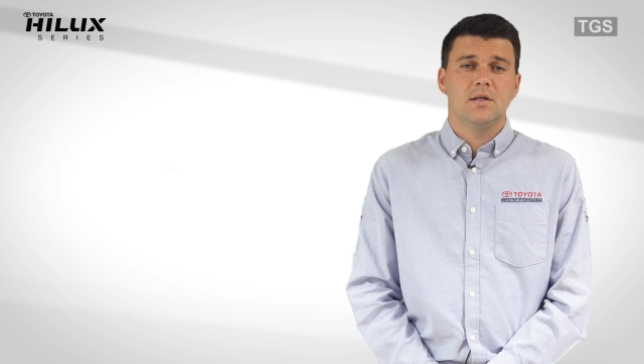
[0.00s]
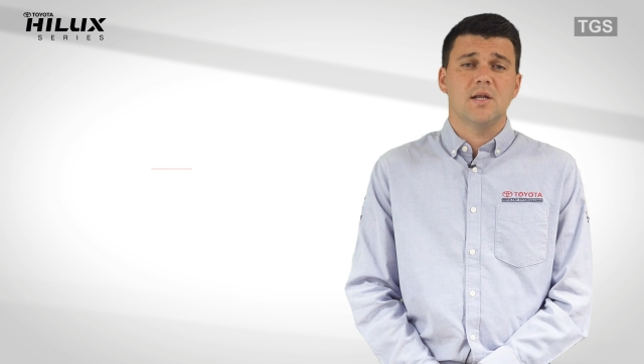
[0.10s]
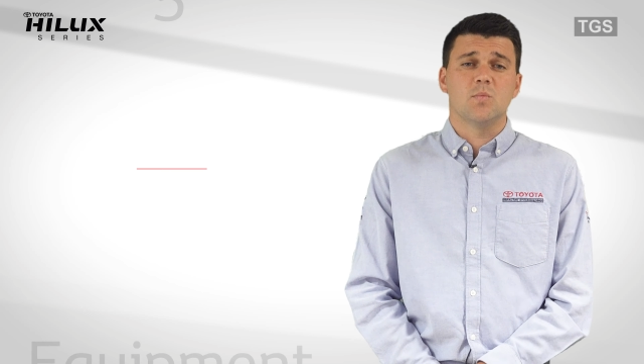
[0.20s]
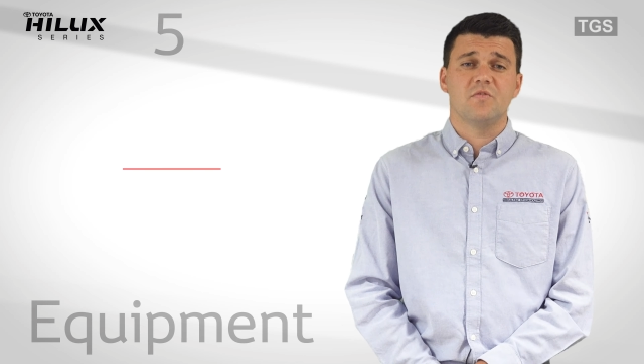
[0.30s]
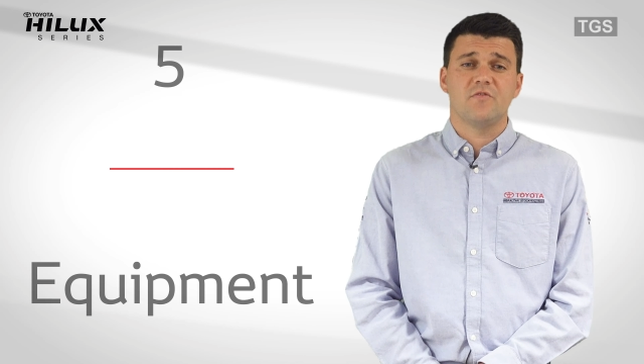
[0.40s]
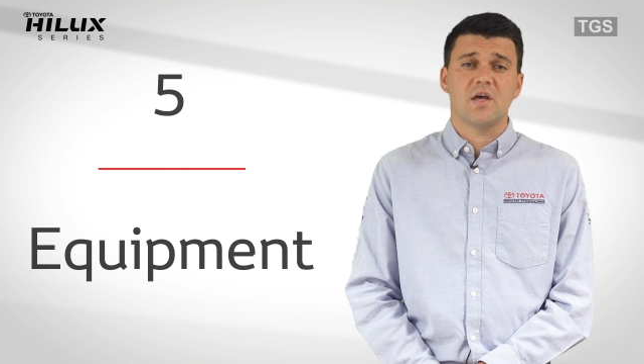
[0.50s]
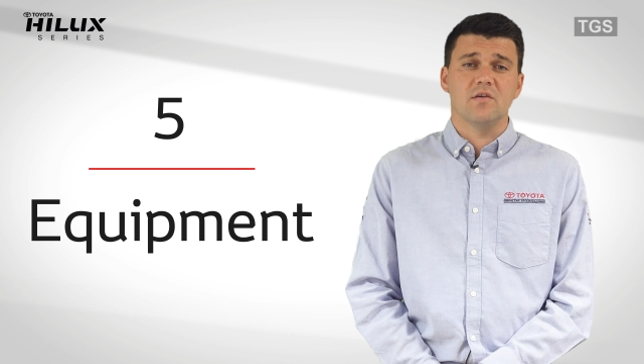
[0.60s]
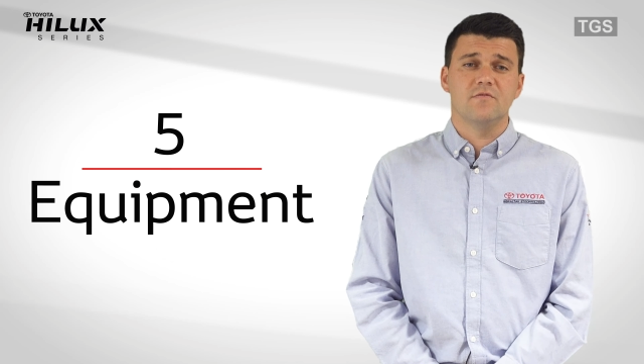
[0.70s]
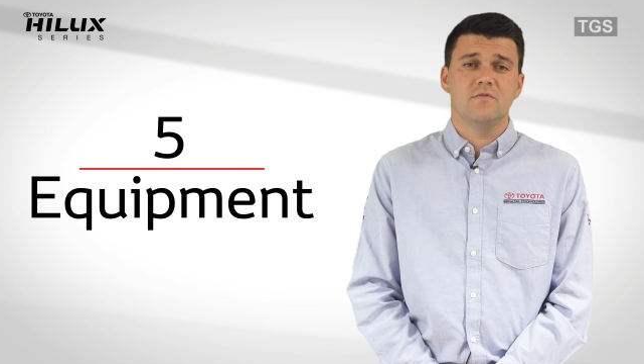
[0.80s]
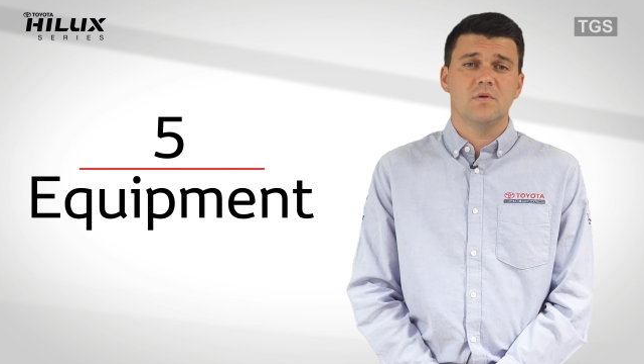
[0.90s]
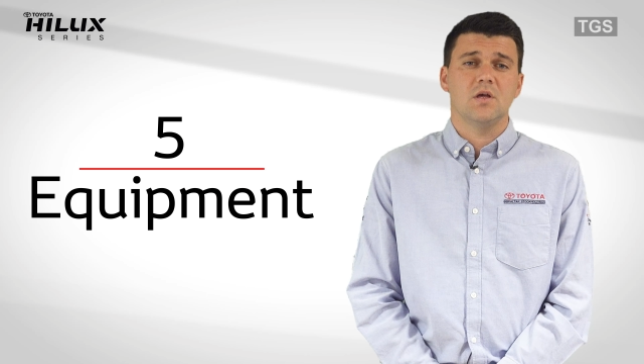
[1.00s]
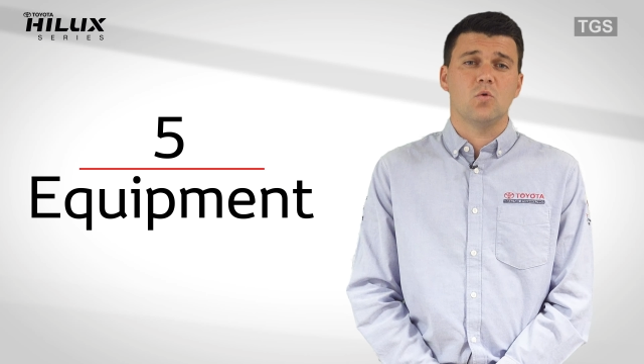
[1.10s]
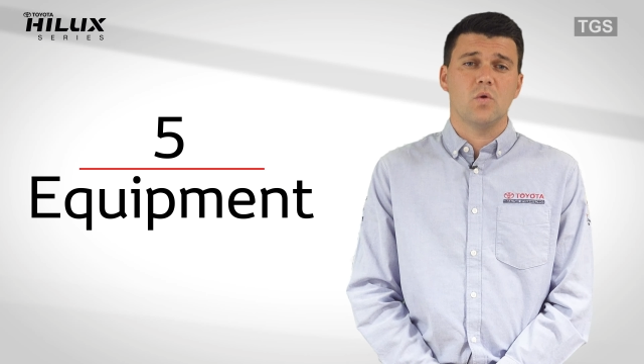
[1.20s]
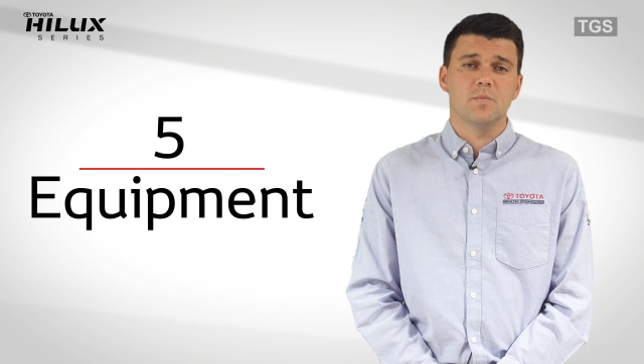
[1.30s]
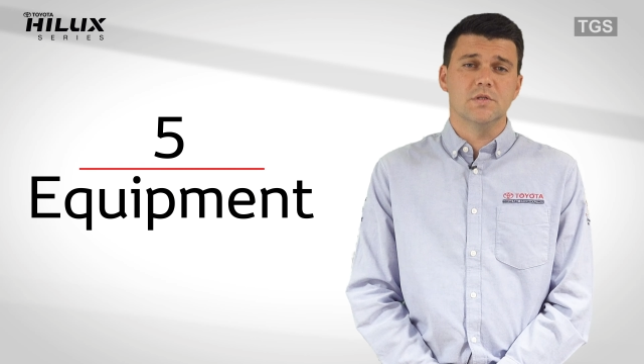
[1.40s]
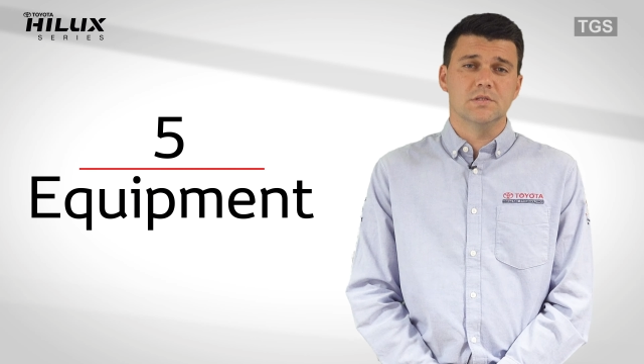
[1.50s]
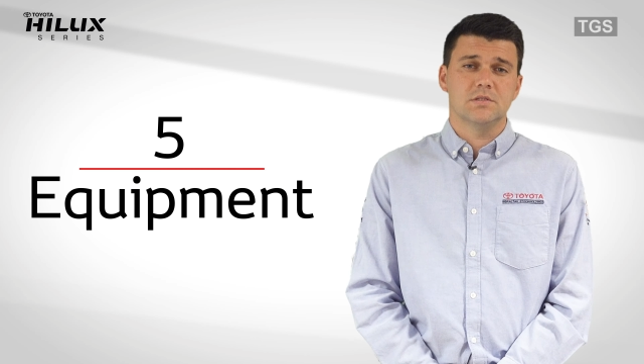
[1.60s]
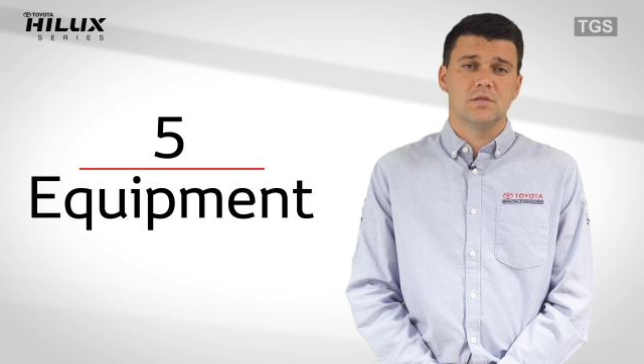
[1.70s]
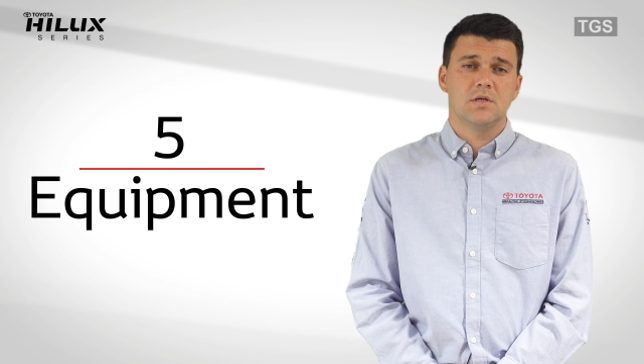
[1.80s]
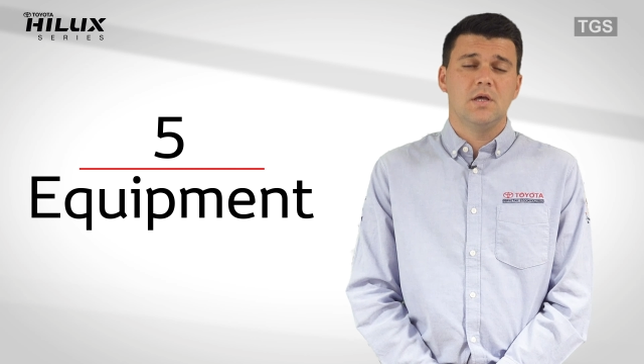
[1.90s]
Number five,
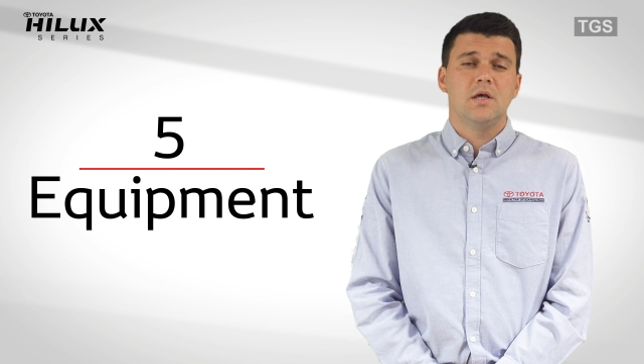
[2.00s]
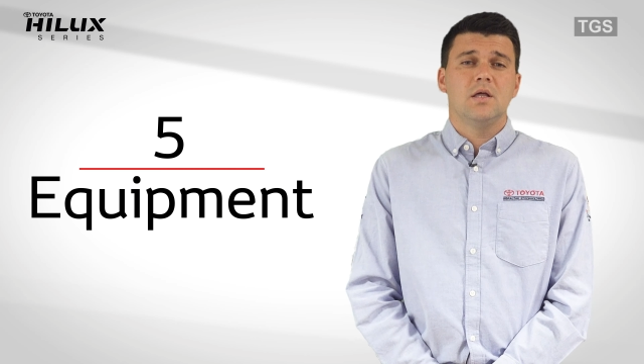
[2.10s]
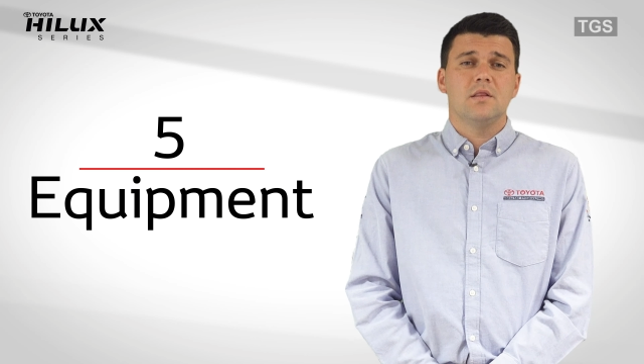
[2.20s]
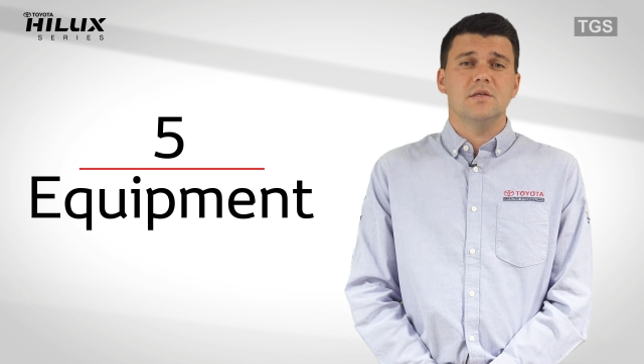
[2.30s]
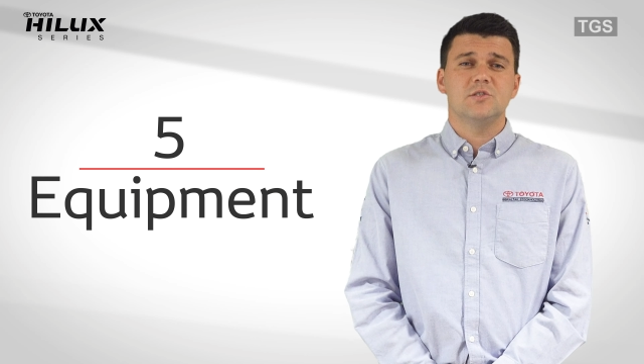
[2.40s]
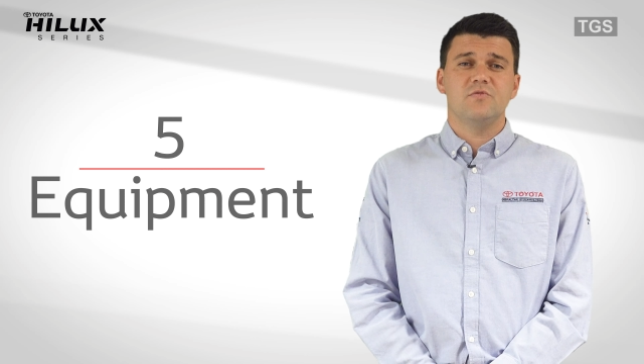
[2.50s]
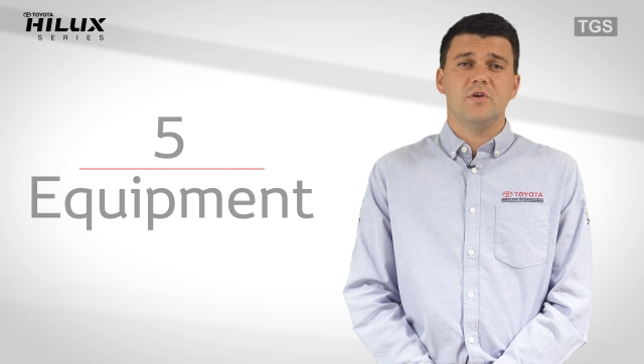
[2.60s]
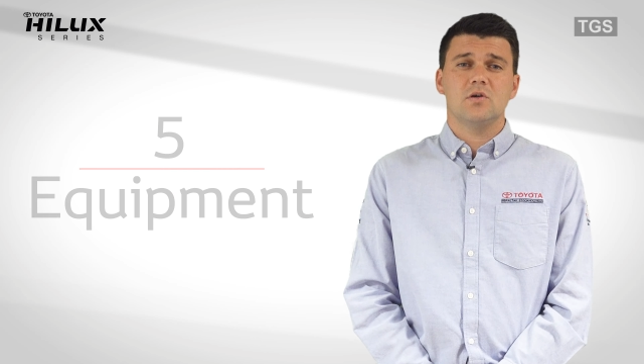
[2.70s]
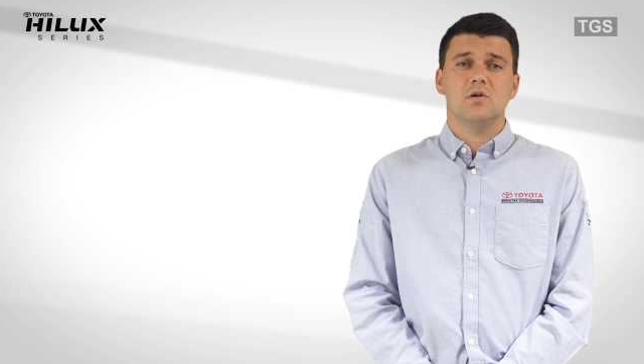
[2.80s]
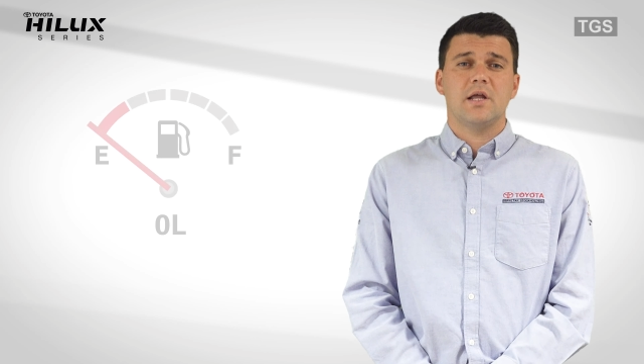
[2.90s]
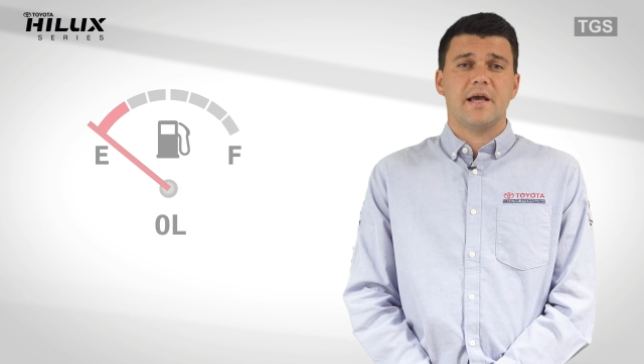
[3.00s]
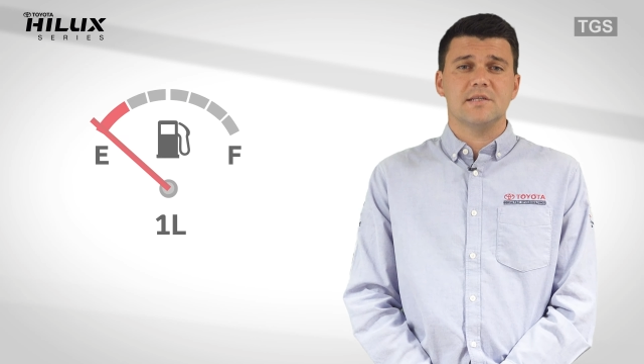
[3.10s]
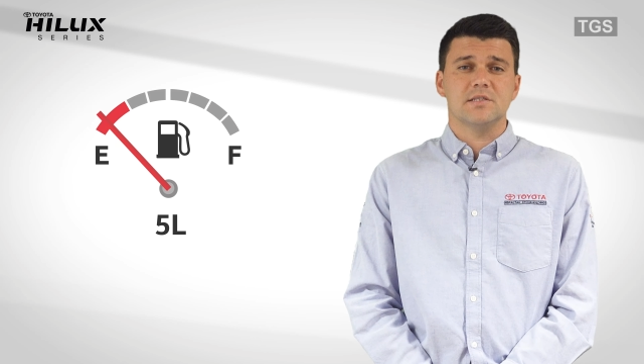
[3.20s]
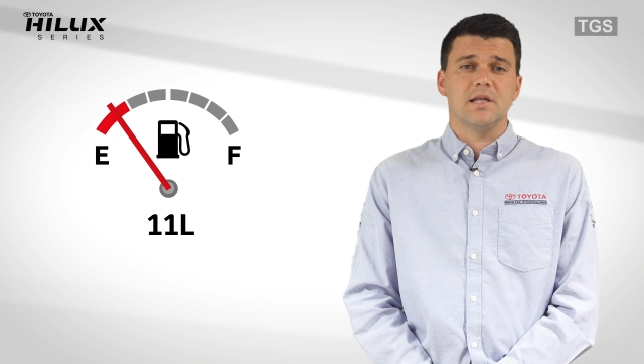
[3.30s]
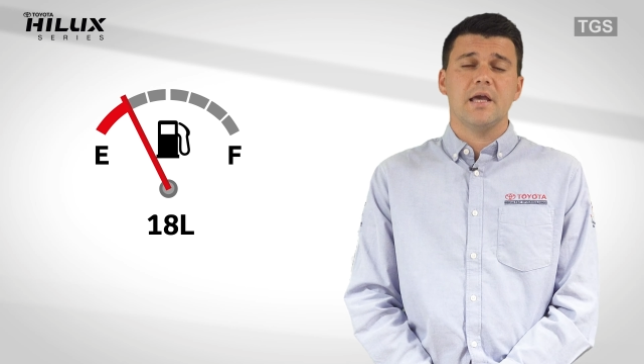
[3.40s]
equipment. This vehicle has an